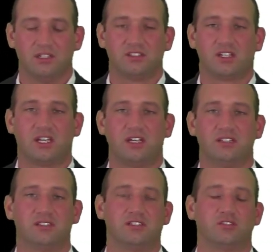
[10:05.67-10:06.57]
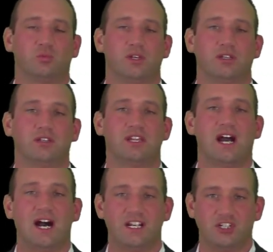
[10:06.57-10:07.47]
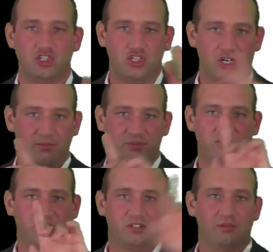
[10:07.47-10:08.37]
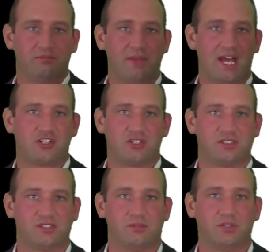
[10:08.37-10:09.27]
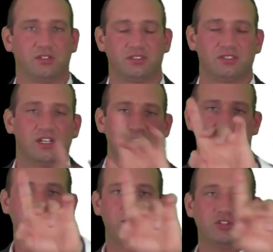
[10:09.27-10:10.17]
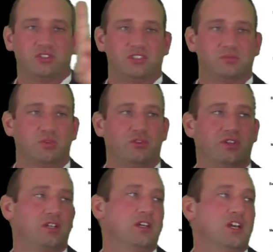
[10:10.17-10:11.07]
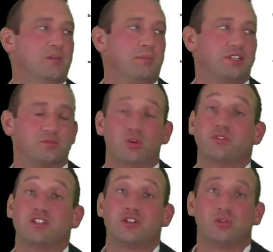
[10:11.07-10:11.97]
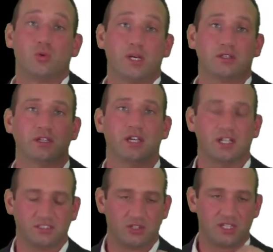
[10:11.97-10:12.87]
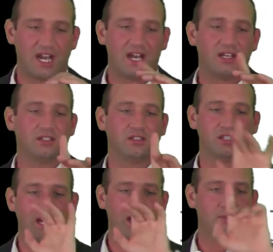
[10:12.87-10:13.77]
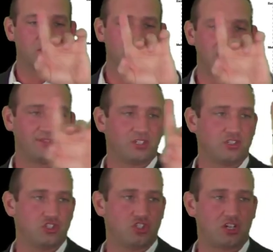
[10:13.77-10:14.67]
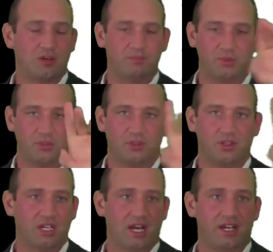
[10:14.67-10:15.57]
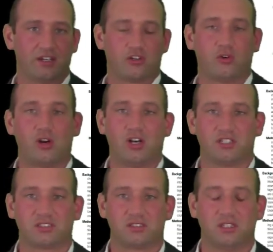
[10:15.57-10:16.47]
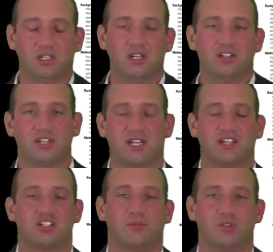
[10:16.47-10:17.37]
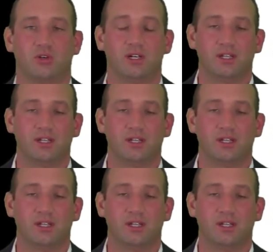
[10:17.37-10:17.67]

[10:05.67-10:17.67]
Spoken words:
Saccades is when the eye jumps to match the stimulus. The stimulus is moving, but it's moving too quickly. So the eye muscles have to jump the eye across to catch up to it.